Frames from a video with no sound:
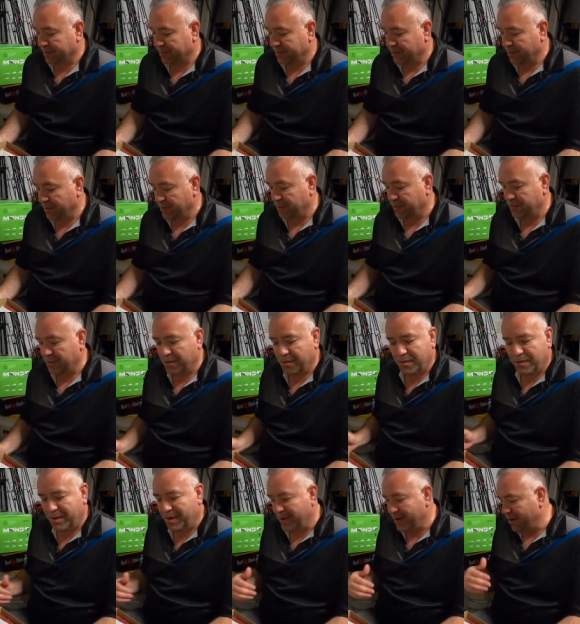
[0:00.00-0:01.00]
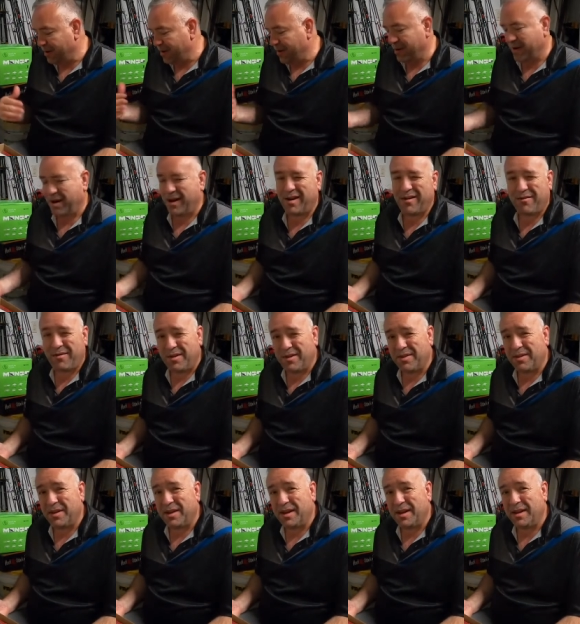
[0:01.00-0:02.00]
go through
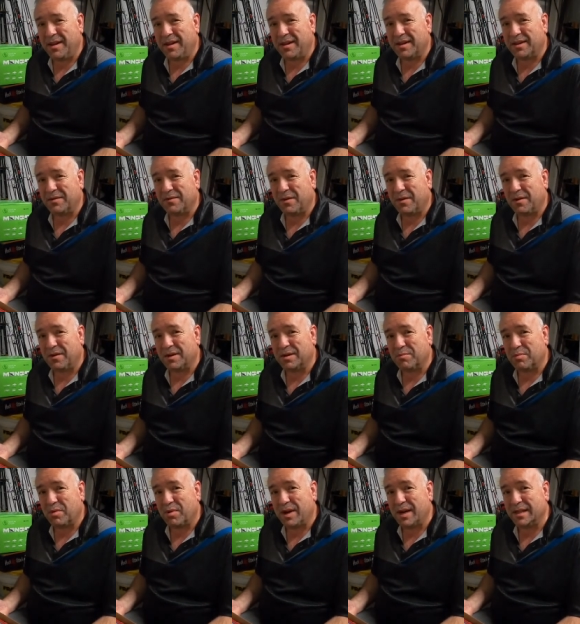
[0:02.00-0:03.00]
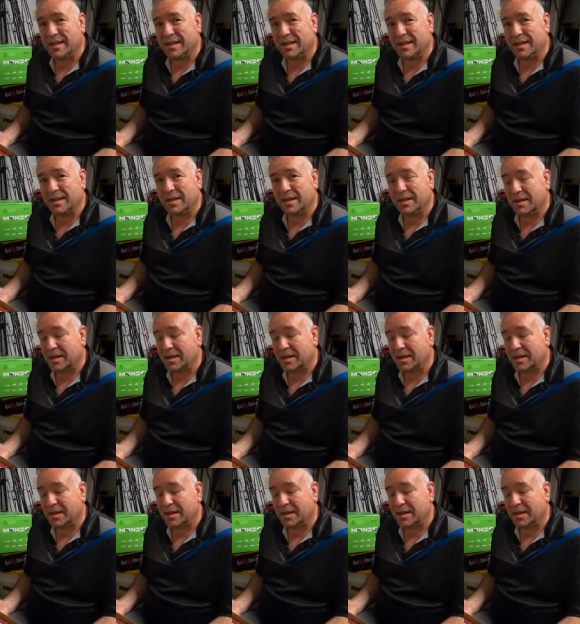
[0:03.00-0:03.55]
everything as far as pricing.